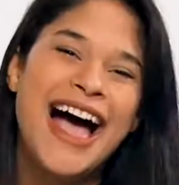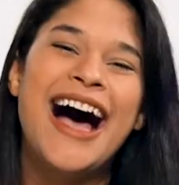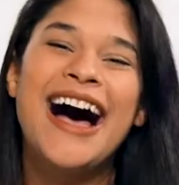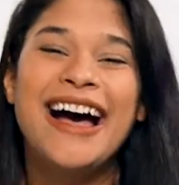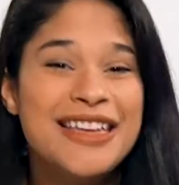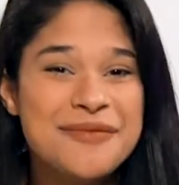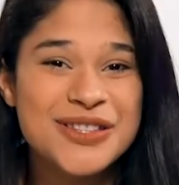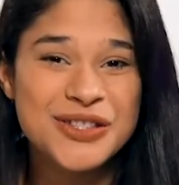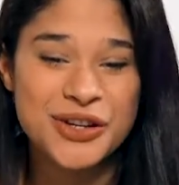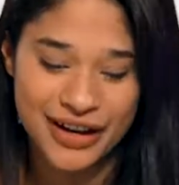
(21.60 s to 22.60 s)
Hi, I'm
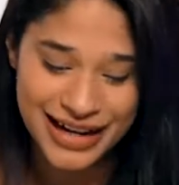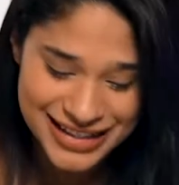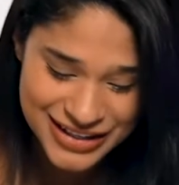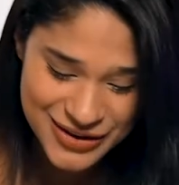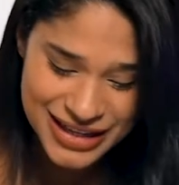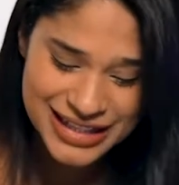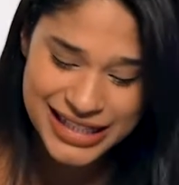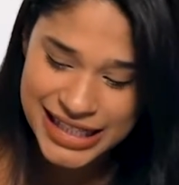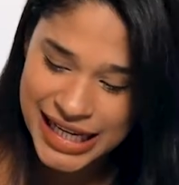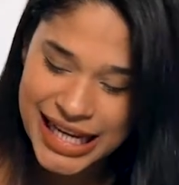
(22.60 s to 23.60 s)
Esther, and as you can
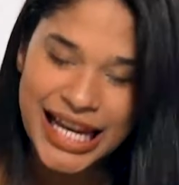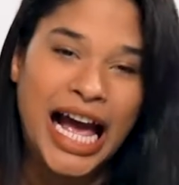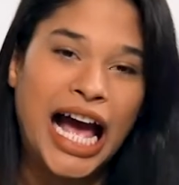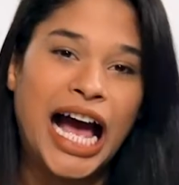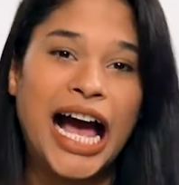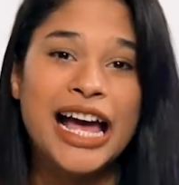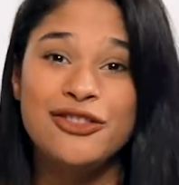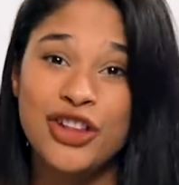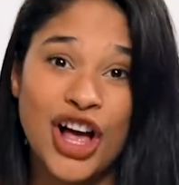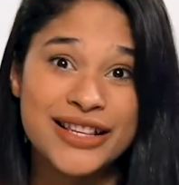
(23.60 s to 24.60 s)
see,
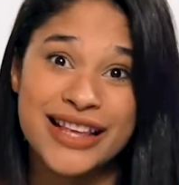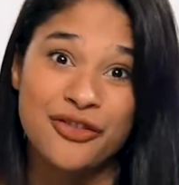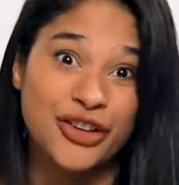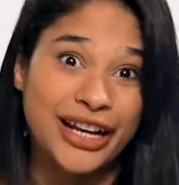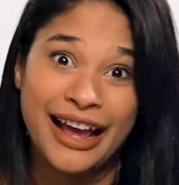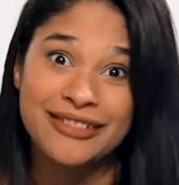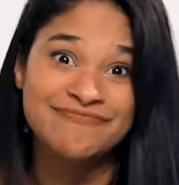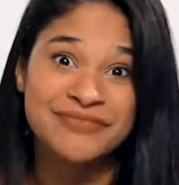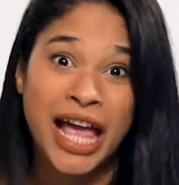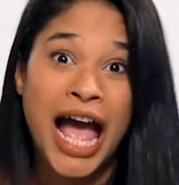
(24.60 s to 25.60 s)
I floss every day.
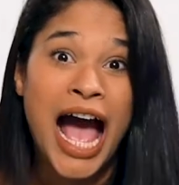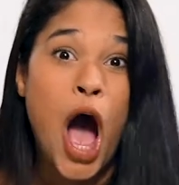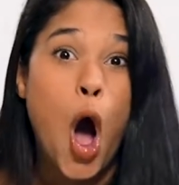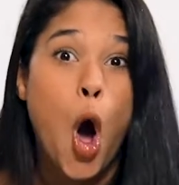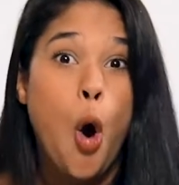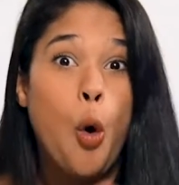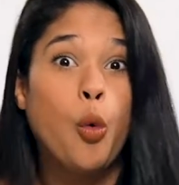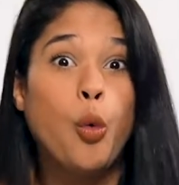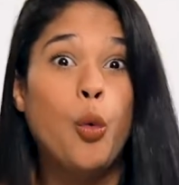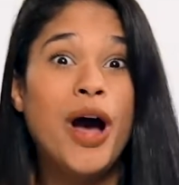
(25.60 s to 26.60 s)

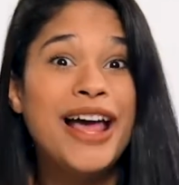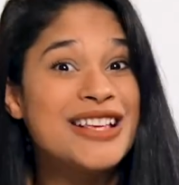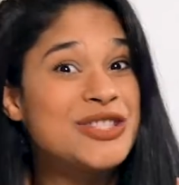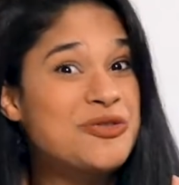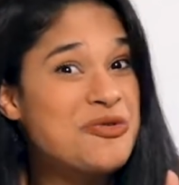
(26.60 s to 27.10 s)
What is